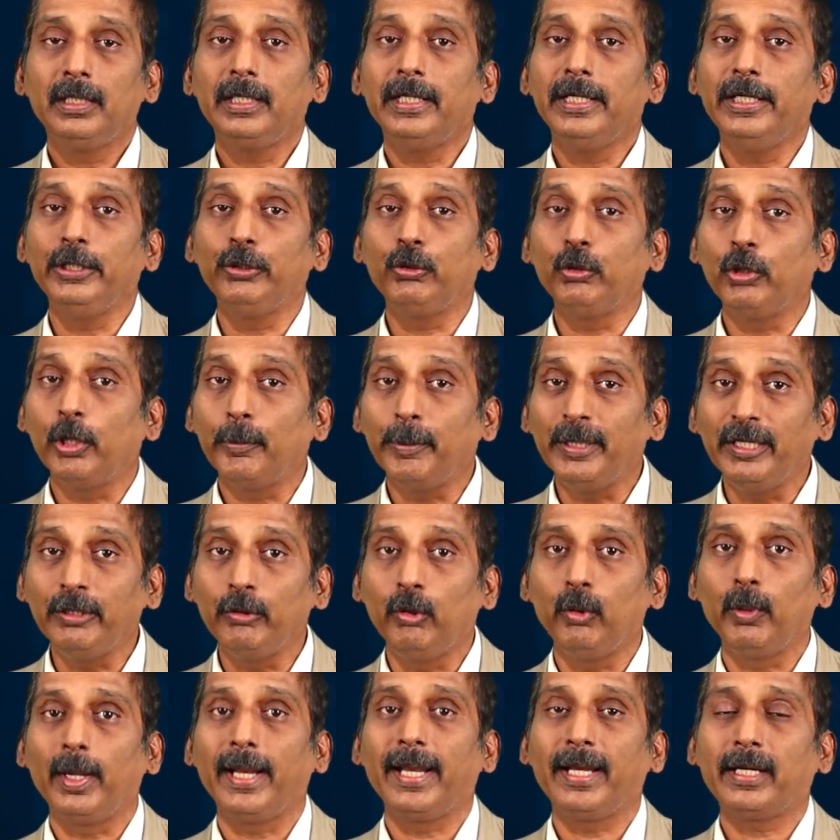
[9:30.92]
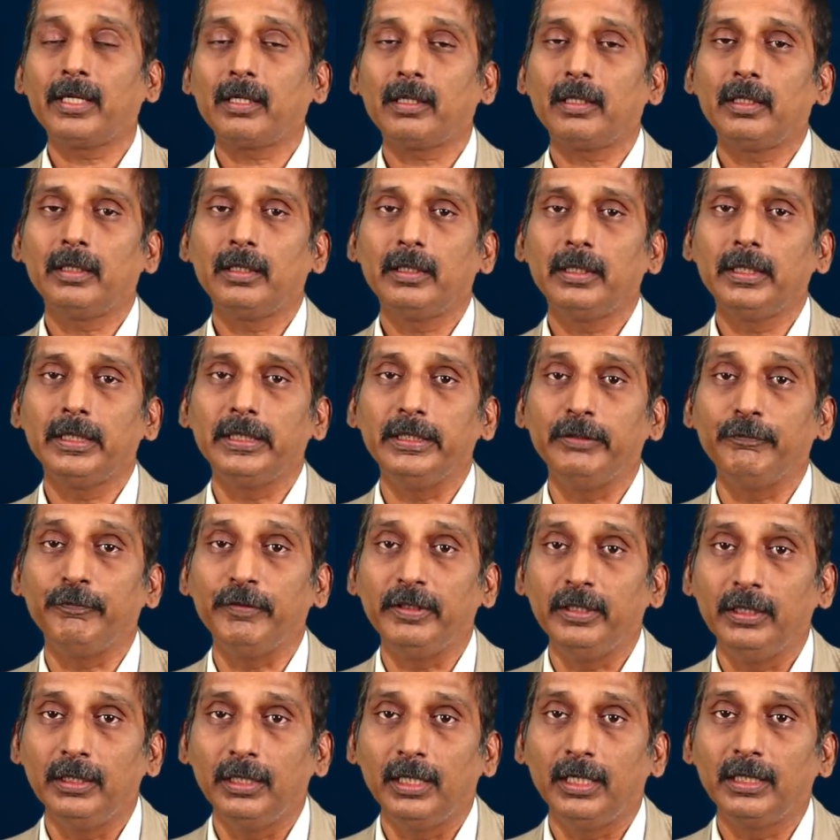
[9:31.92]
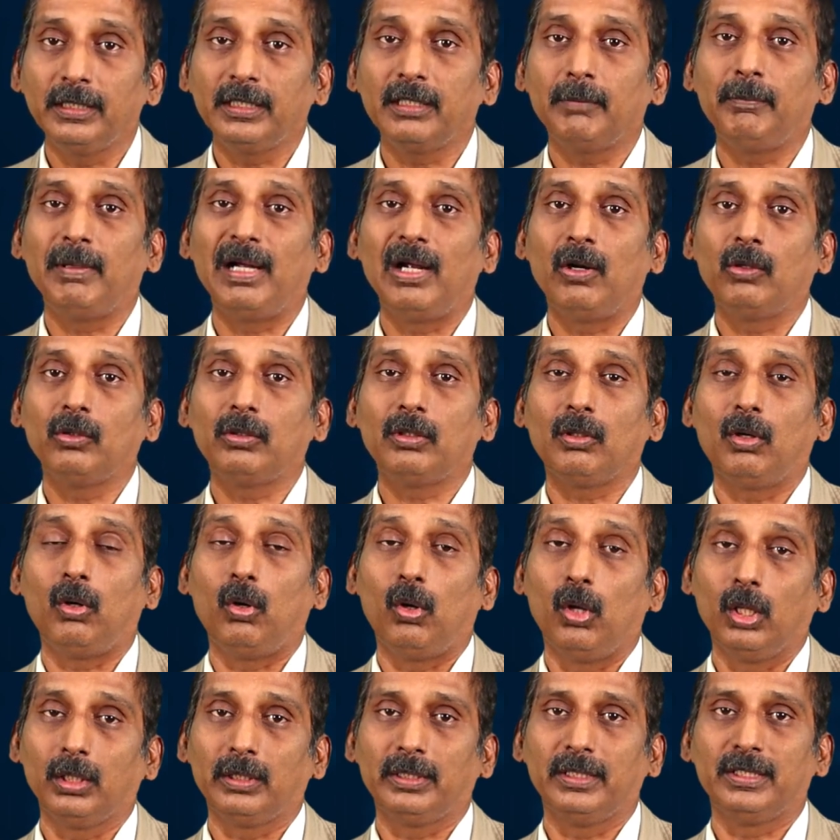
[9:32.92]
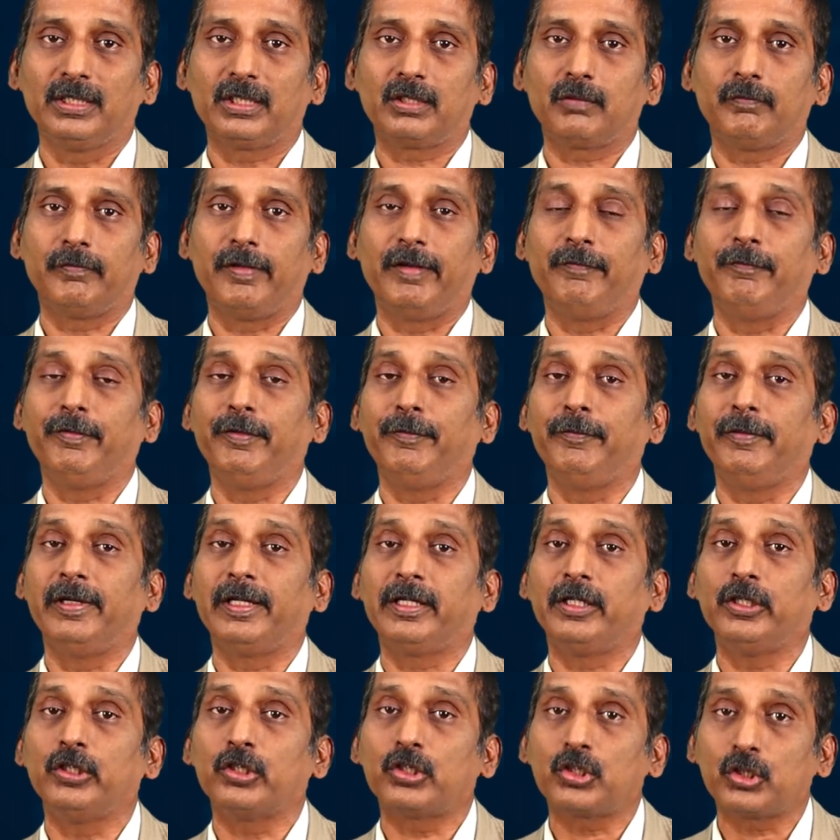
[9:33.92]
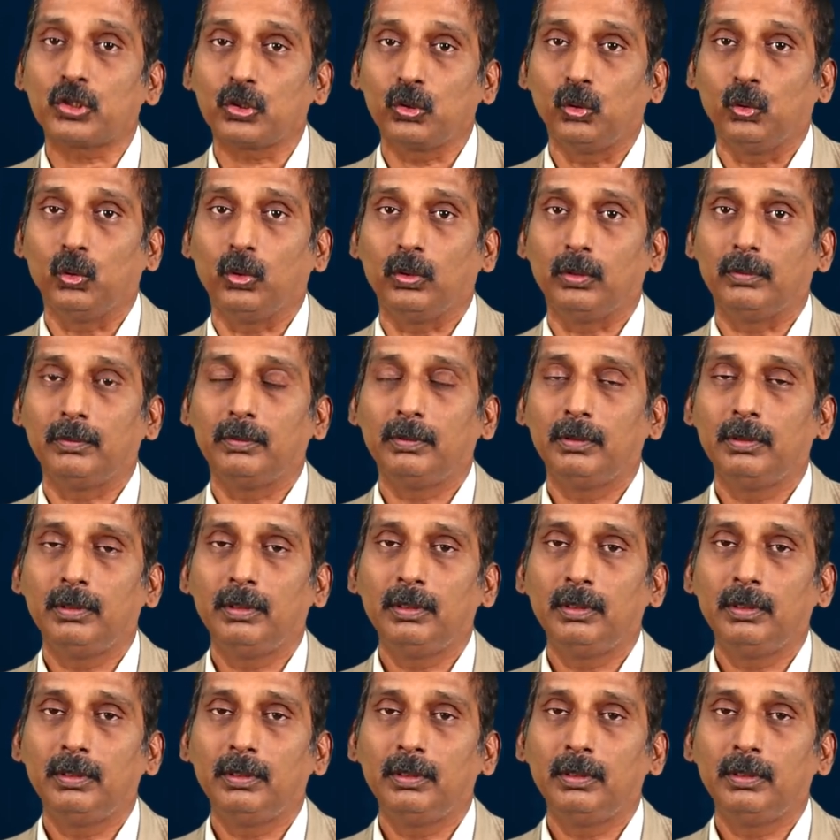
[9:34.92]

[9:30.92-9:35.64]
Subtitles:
It would have been great if we learned about all this when we were in school.